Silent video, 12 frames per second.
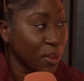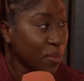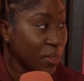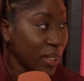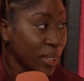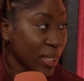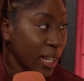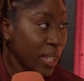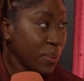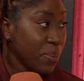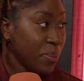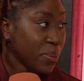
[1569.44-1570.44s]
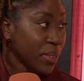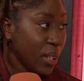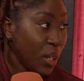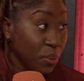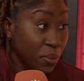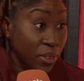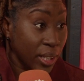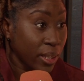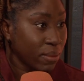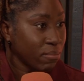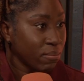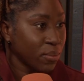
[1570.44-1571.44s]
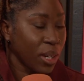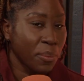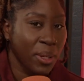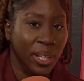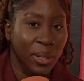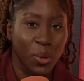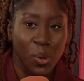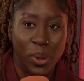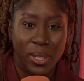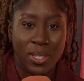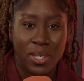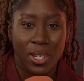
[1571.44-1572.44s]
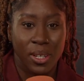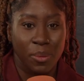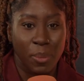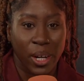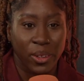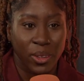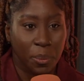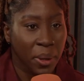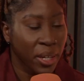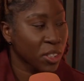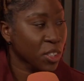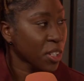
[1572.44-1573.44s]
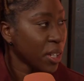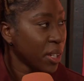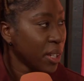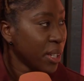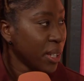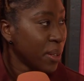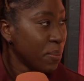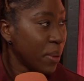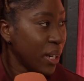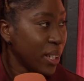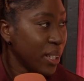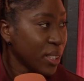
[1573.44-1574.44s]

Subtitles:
for this game. Yeah. Hopefully, we all want to see her back on the pitch. But